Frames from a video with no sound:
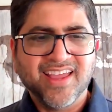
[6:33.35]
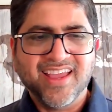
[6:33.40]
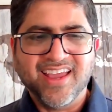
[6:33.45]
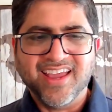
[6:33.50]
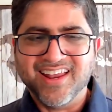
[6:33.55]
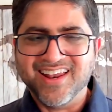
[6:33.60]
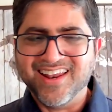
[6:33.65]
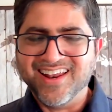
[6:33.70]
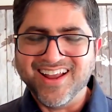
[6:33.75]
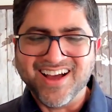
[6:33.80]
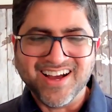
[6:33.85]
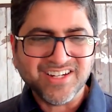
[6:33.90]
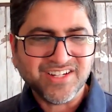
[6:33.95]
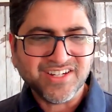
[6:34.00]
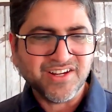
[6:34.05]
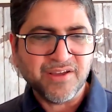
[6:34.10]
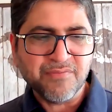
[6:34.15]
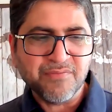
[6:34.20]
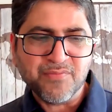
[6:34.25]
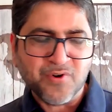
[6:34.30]
And
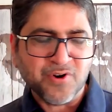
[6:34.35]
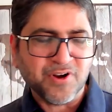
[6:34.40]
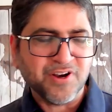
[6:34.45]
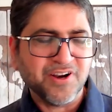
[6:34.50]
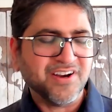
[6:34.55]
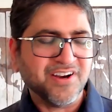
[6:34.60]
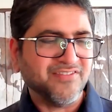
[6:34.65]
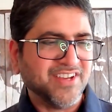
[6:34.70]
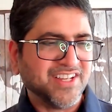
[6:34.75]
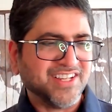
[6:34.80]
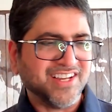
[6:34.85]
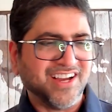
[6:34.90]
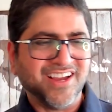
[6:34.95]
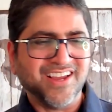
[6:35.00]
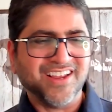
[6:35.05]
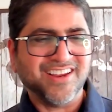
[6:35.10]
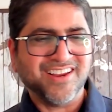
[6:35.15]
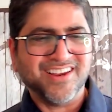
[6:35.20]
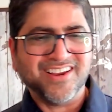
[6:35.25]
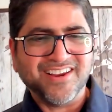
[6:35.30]
last important, which
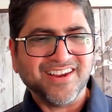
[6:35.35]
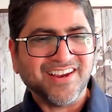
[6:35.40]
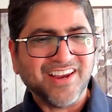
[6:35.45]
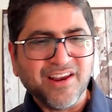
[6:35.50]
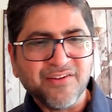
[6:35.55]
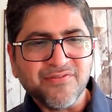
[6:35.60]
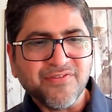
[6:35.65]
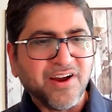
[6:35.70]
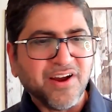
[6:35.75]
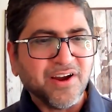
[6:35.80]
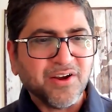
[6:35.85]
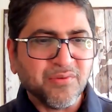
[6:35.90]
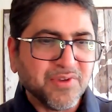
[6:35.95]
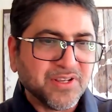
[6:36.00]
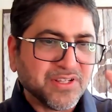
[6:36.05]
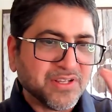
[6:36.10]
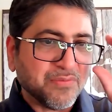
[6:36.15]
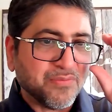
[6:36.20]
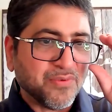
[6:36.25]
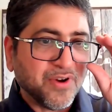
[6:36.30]
I really find to
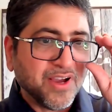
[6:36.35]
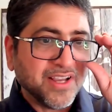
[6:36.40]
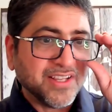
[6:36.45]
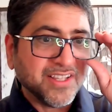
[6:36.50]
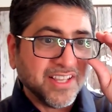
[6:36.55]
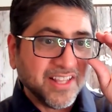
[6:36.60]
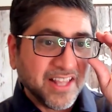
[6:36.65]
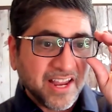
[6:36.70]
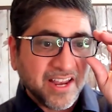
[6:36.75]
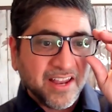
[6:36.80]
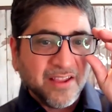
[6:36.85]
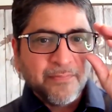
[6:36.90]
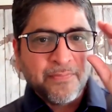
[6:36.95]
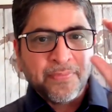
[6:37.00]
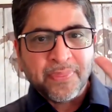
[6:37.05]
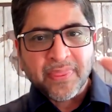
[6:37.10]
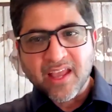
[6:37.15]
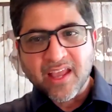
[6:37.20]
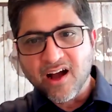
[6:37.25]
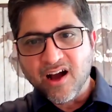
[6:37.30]
be surprising, that
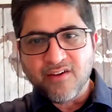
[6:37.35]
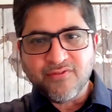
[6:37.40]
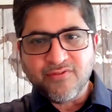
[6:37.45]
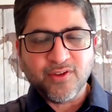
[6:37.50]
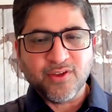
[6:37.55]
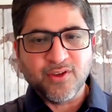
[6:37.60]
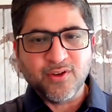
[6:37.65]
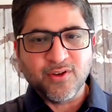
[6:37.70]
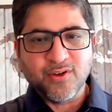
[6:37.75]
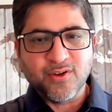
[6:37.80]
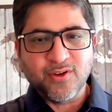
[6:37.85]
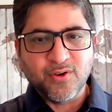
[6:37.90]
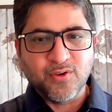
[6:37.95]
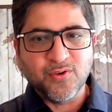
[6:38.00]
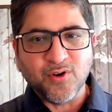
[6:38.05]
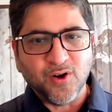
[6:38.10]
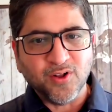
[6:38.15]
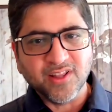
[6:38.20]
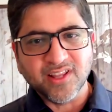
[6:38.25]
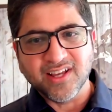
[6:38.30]
after you
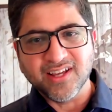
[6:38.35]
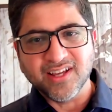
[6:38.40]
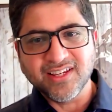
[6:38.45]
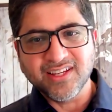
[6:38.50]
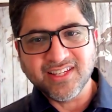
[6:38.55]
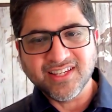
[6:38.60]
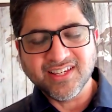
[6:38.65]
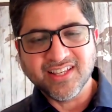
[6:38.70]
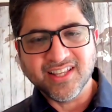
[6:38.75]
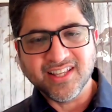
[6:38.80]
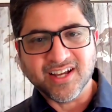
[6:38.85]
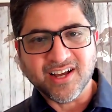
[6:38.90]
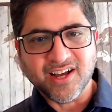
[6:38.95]
do all this,